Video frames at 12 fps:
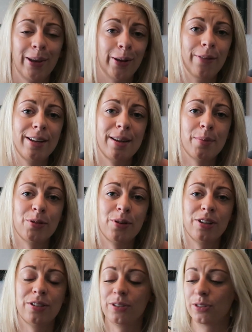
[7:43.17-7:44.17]
cookery
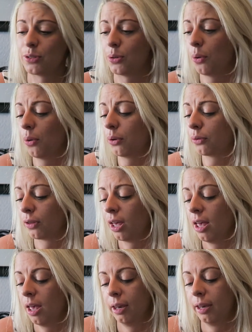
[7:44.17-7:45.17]
demonstrations and talks
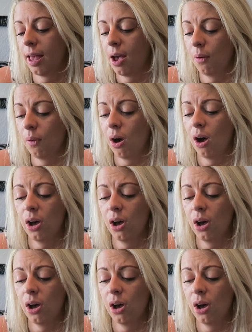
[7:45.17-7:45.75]
now,